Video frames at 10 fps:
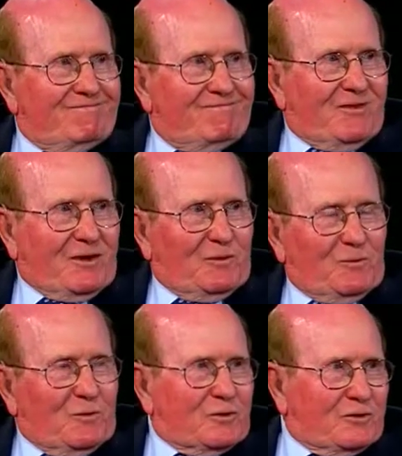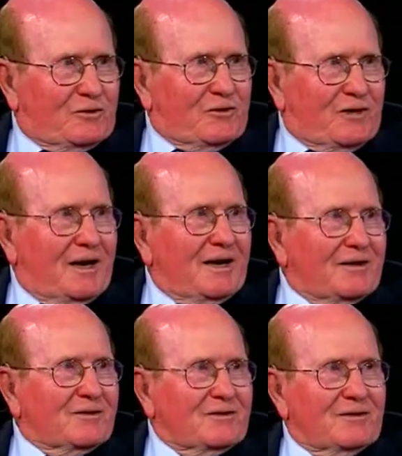thing with the
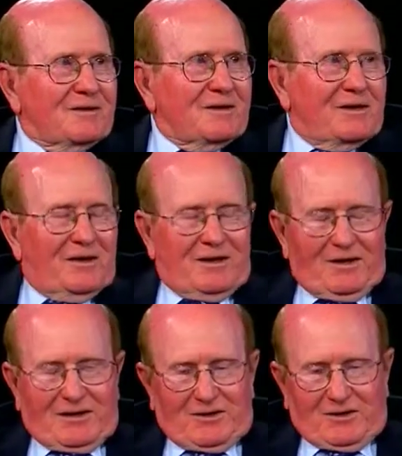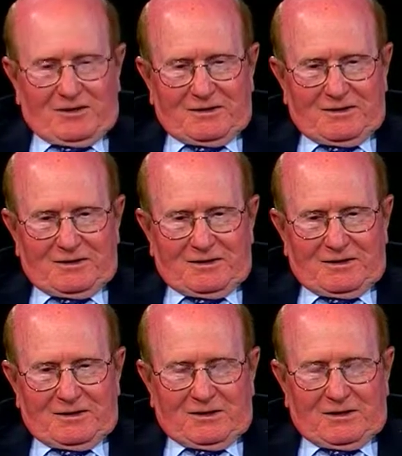GIs. And uh,
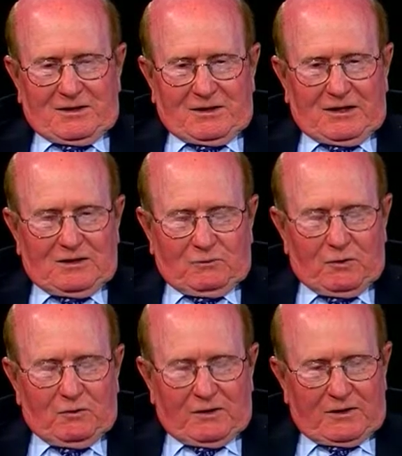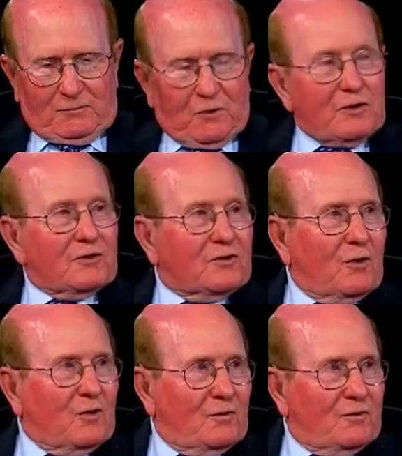as we were in the British
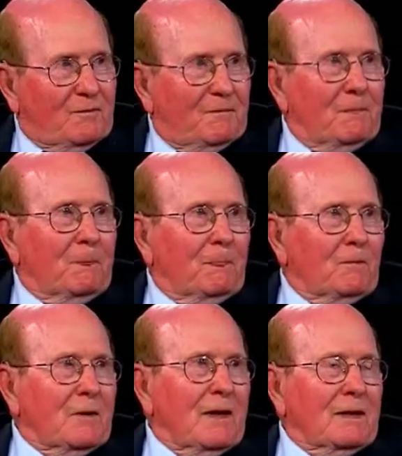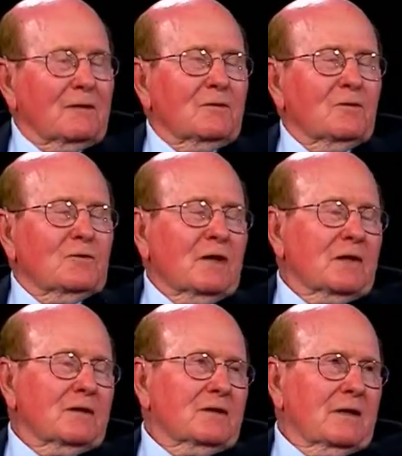zone, we had a
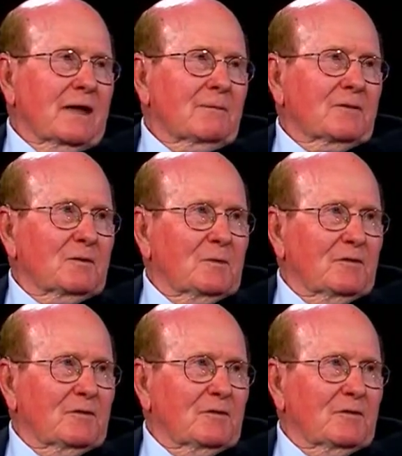lieutenant that happened to be